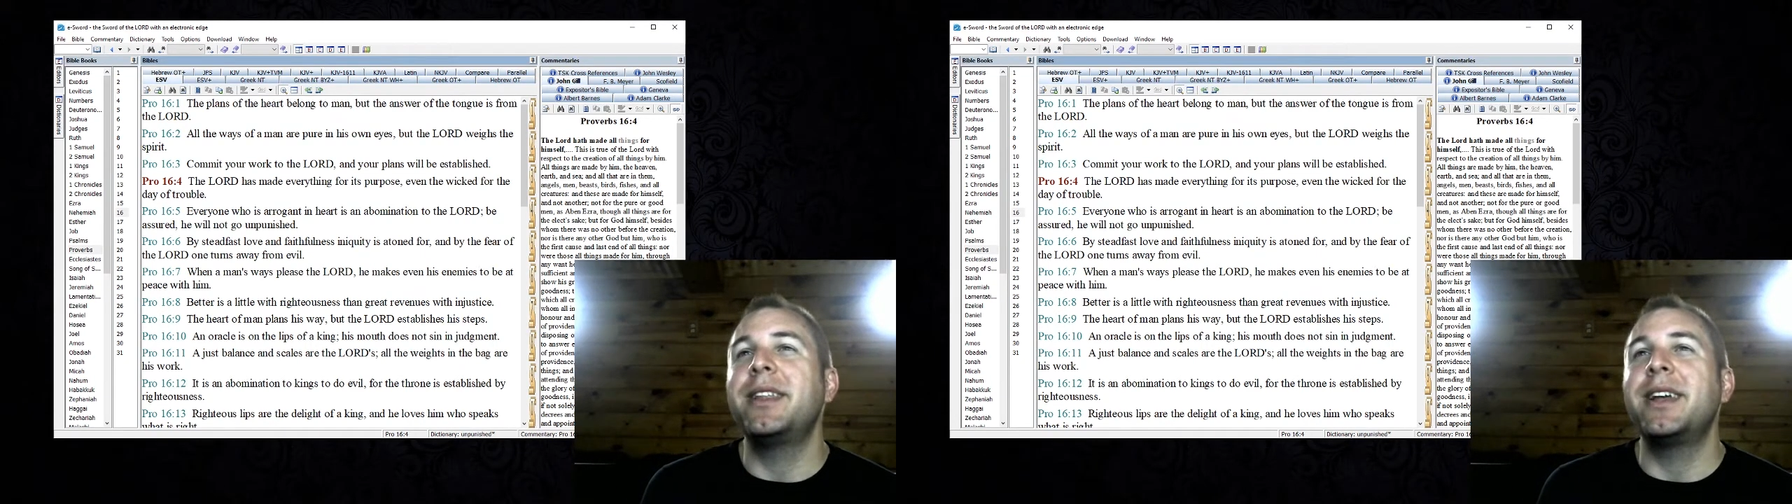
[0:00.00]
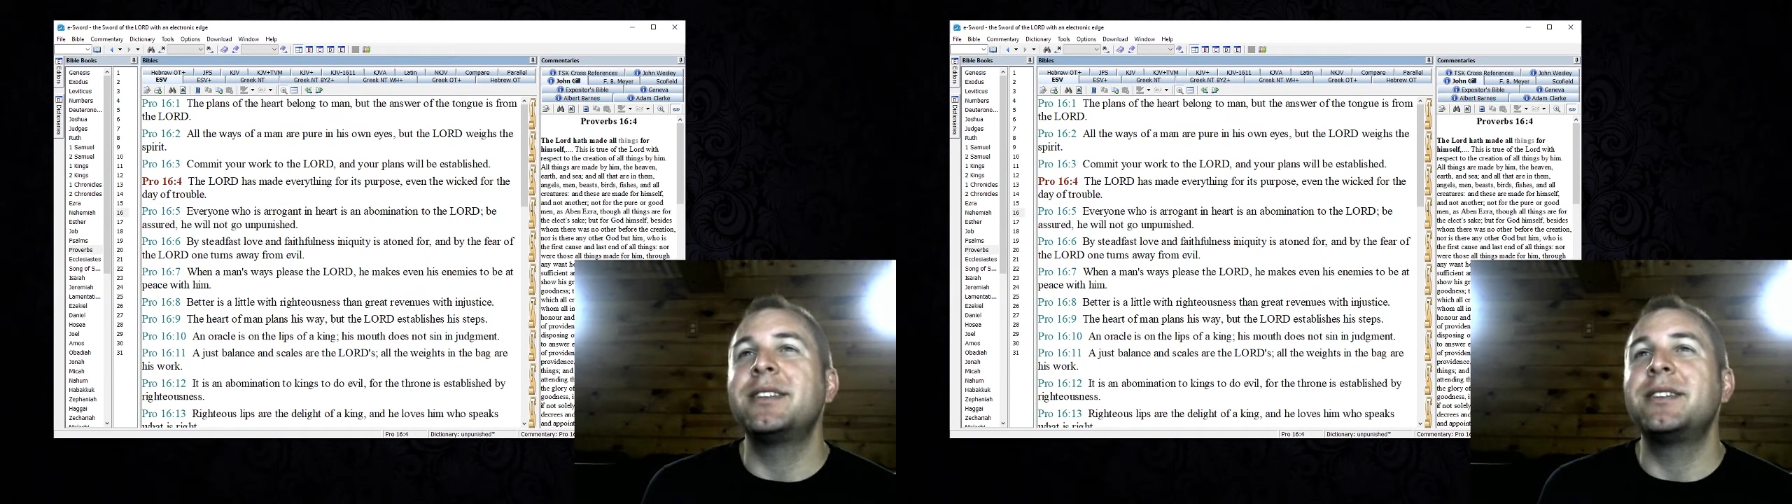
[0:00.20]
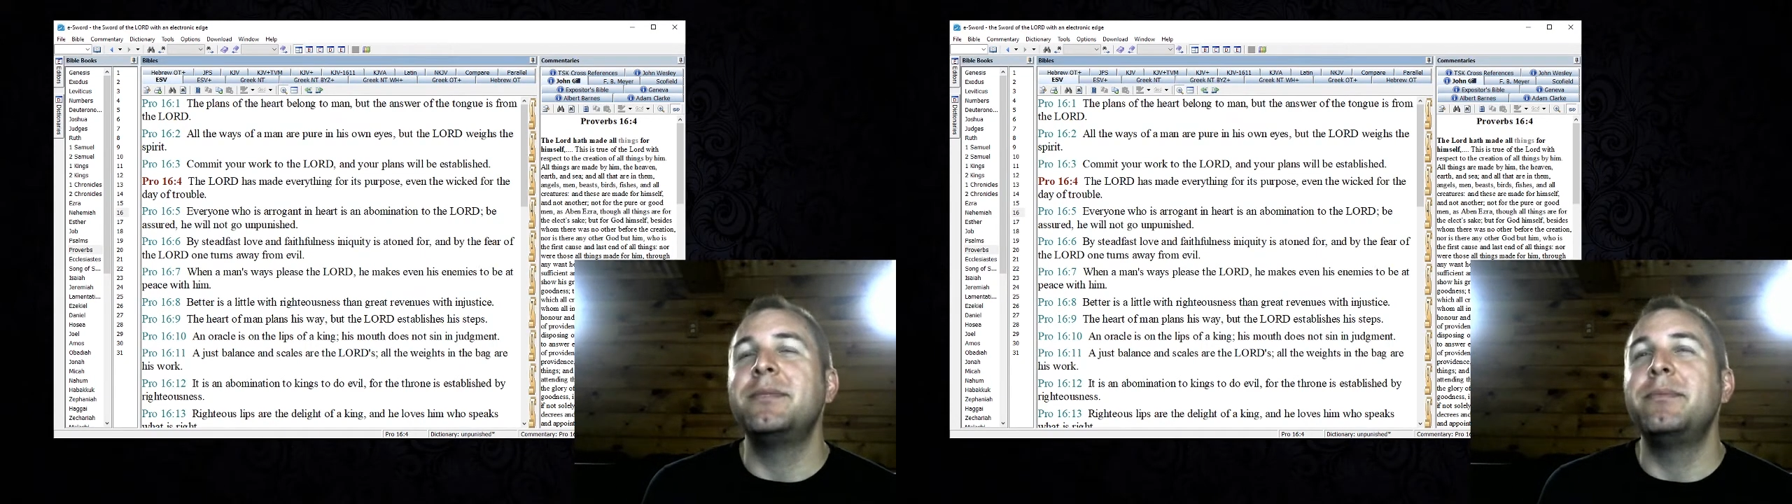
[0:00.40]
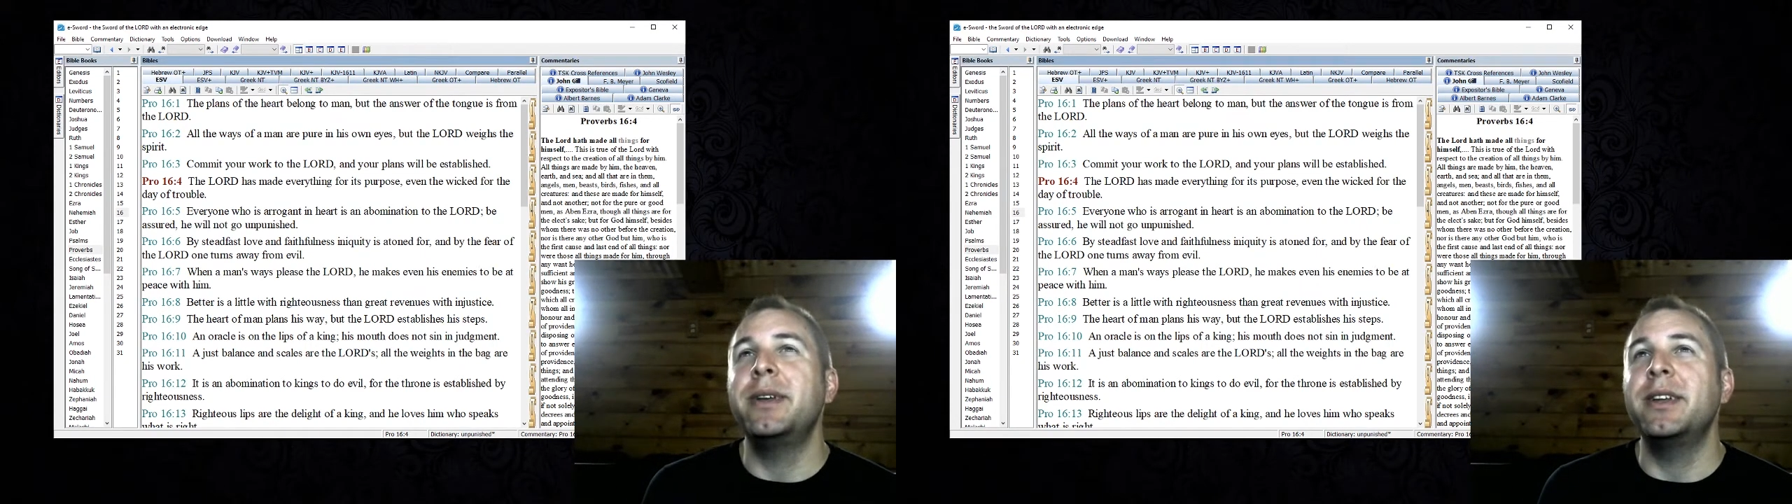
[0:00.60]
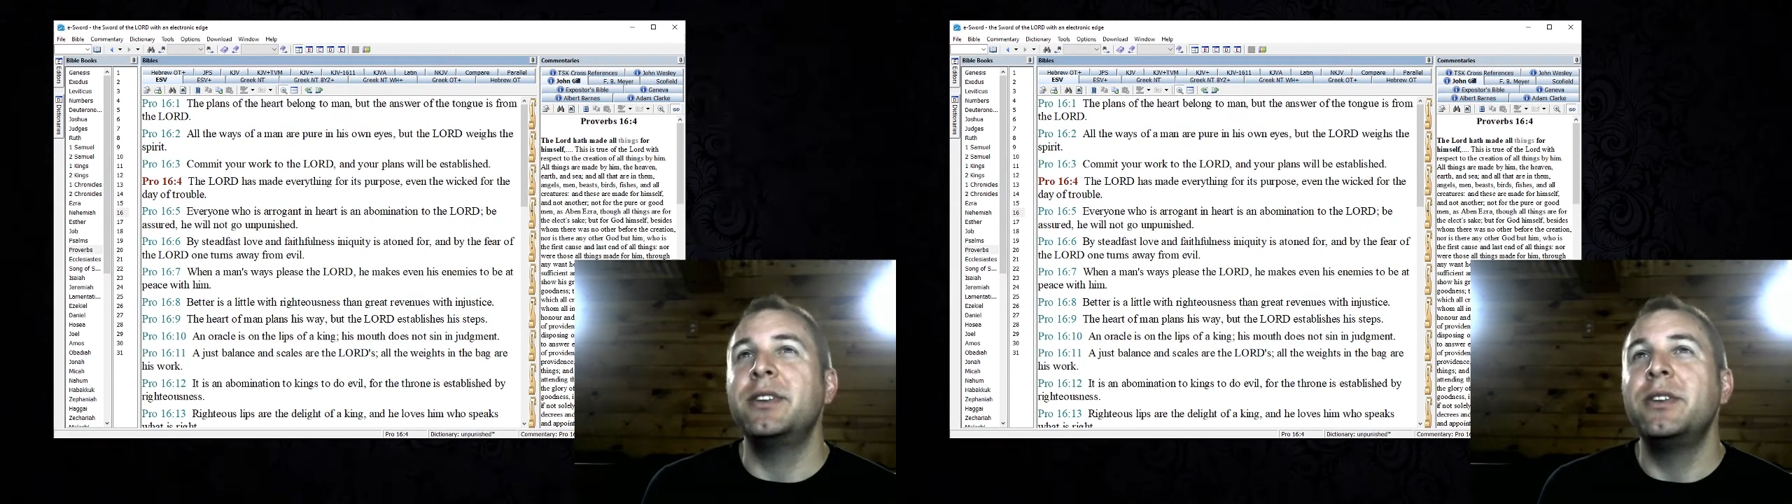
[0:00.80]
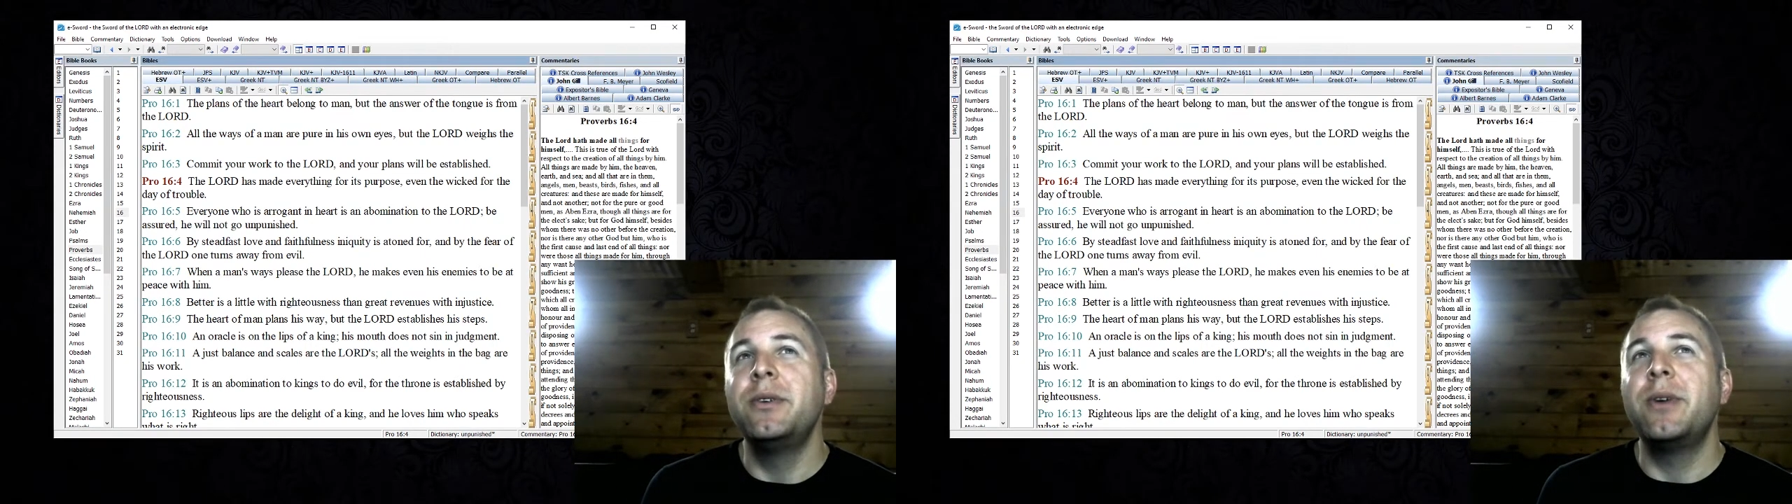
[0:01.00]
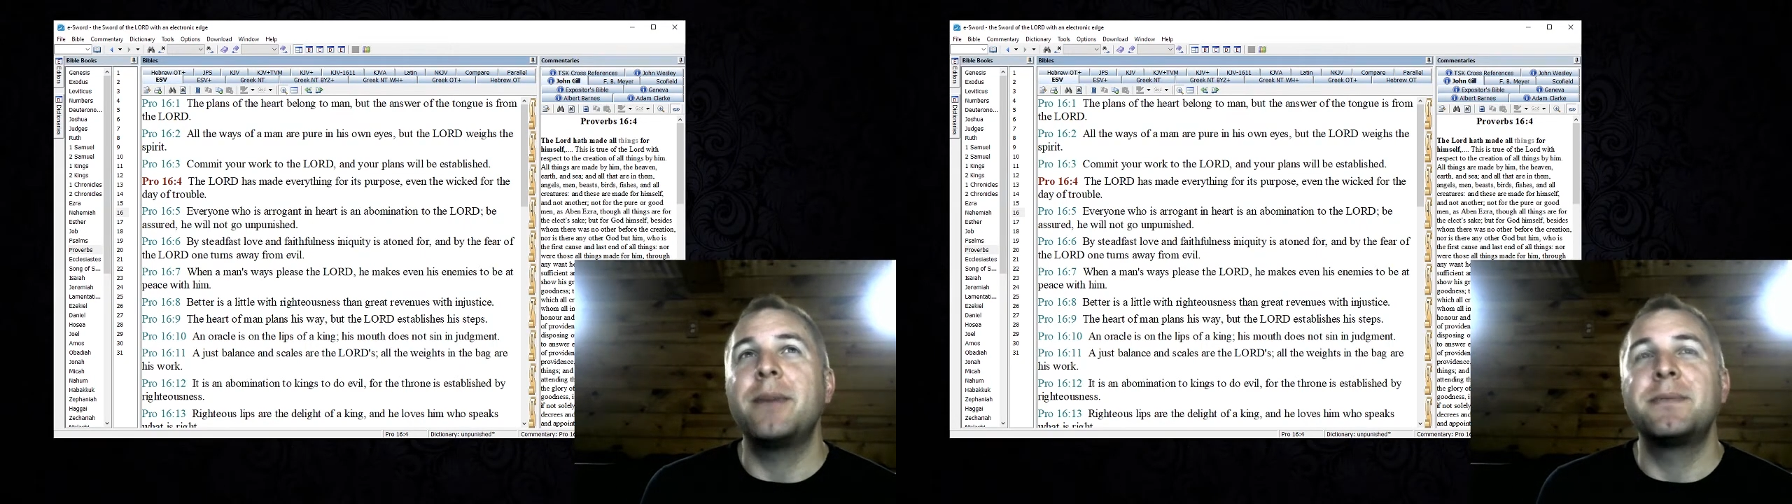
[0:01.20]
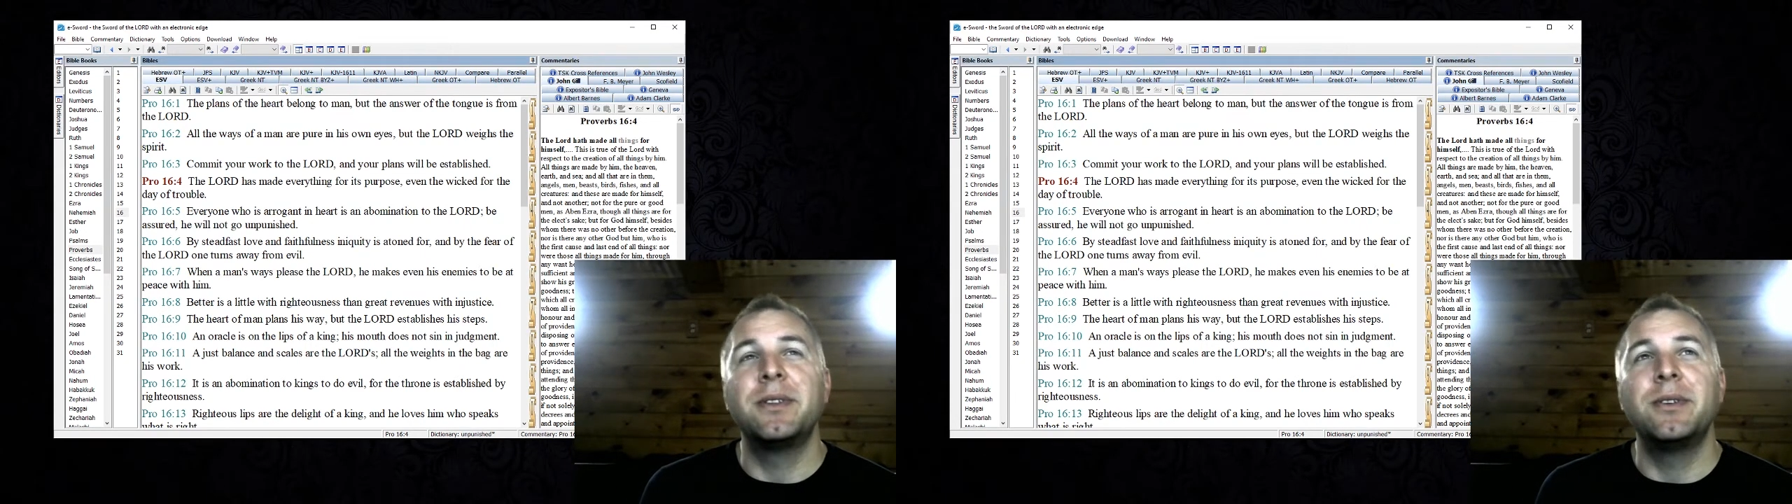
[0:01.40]
that's being too
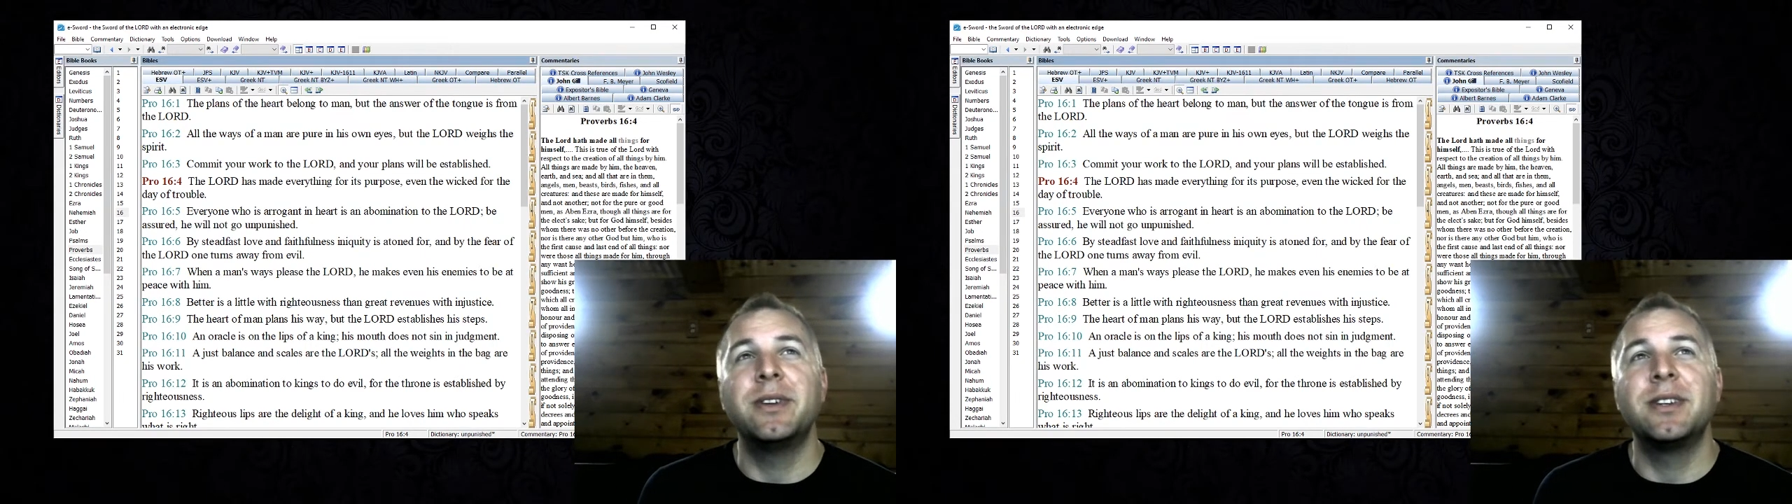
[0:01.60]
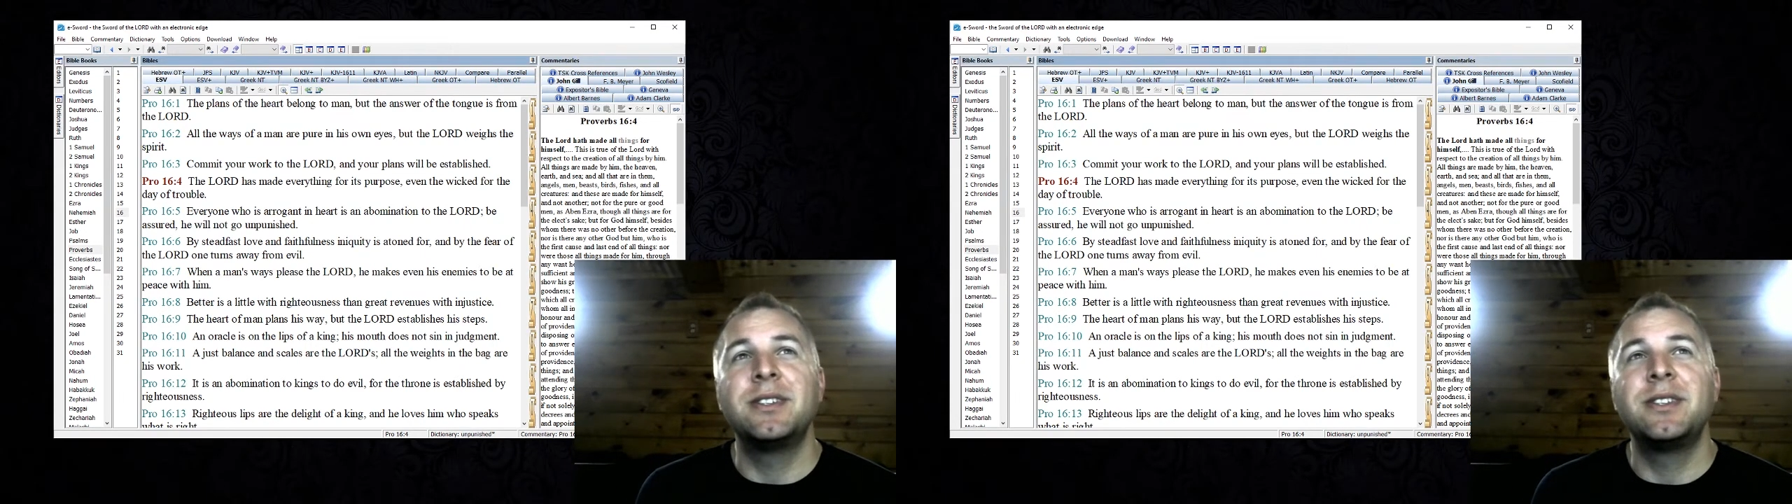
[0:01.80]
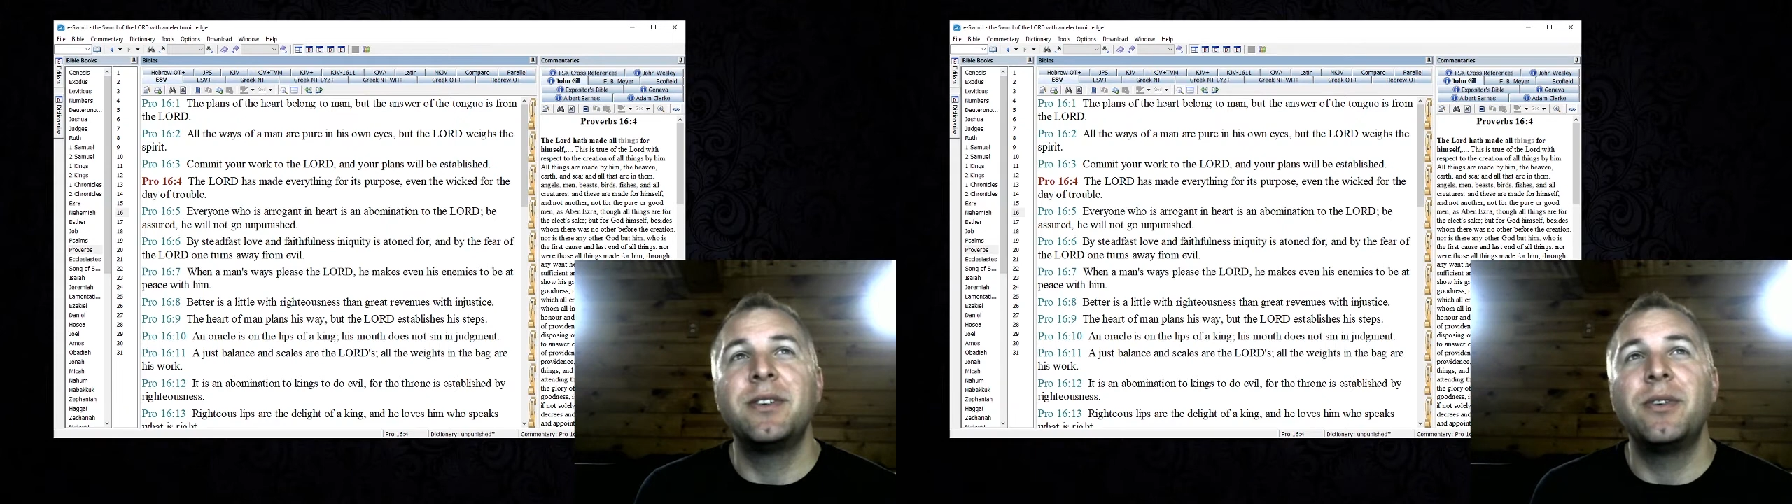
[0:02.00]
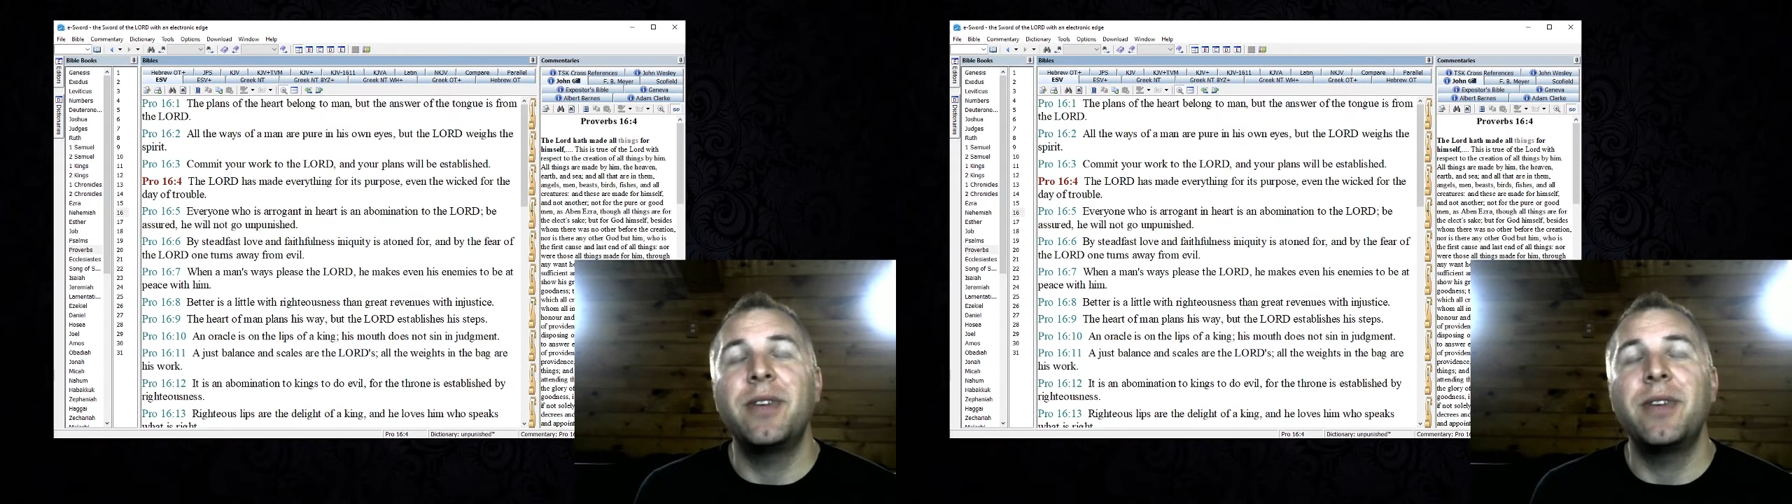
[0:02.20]
absolutist